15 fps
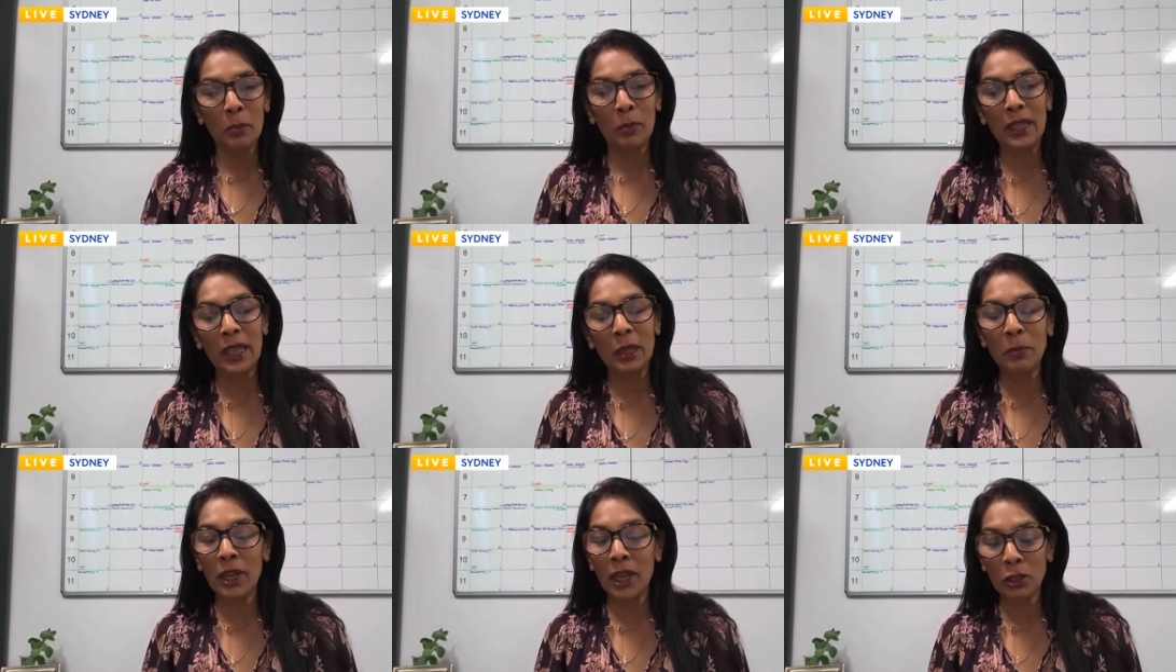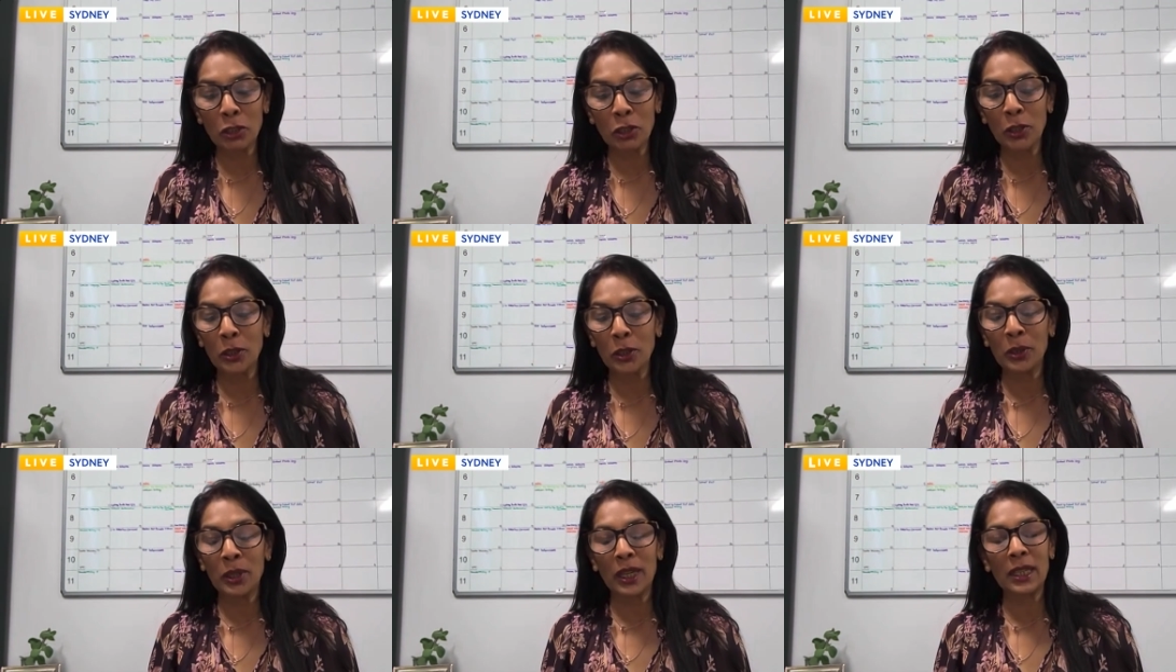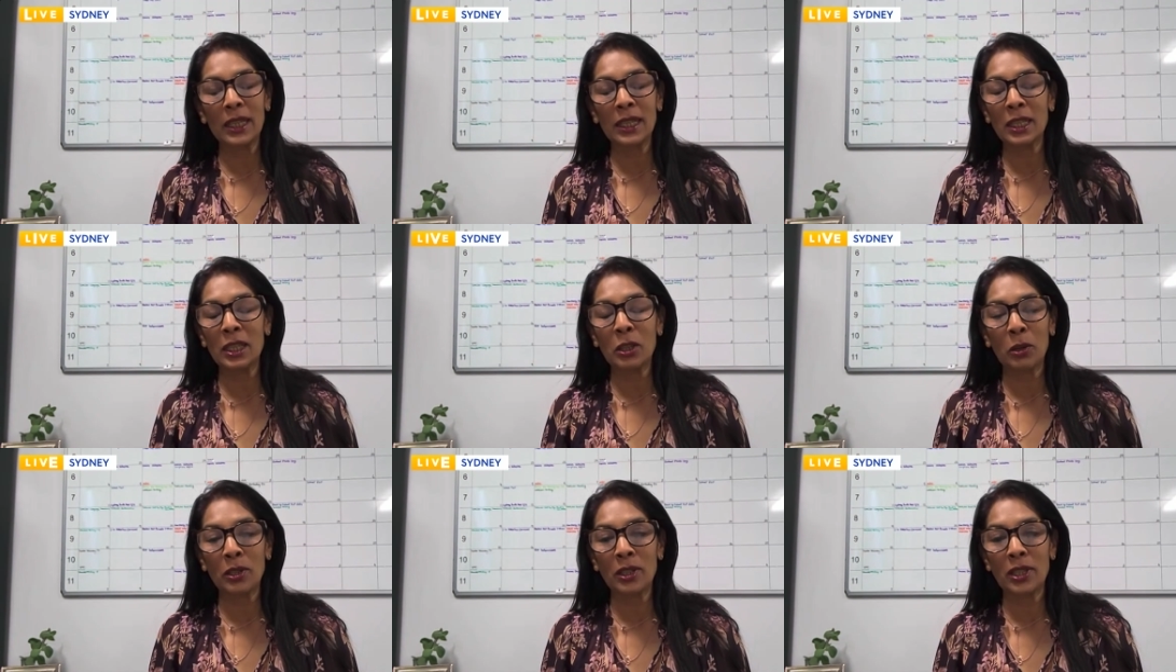But let me assure you, it
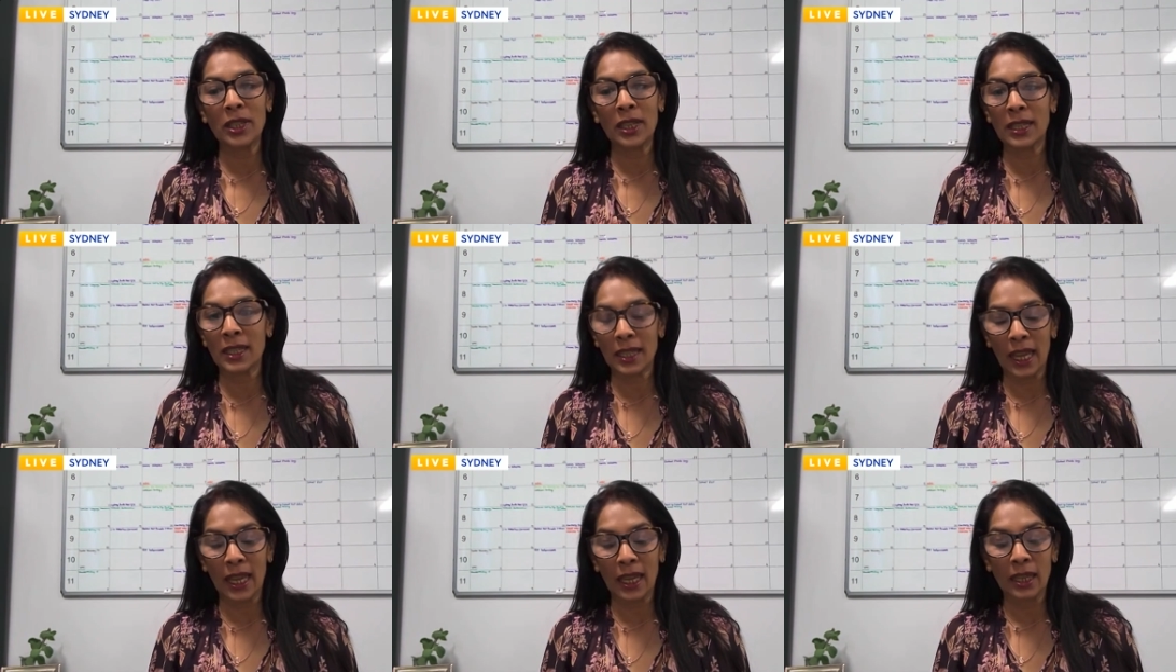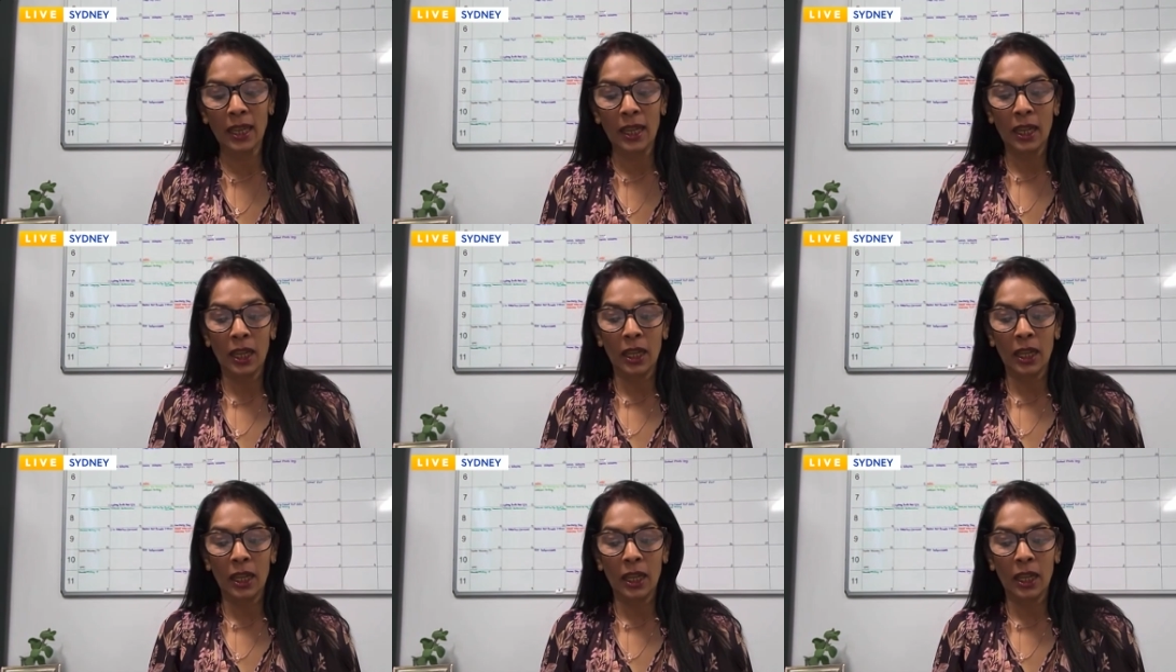is not just that.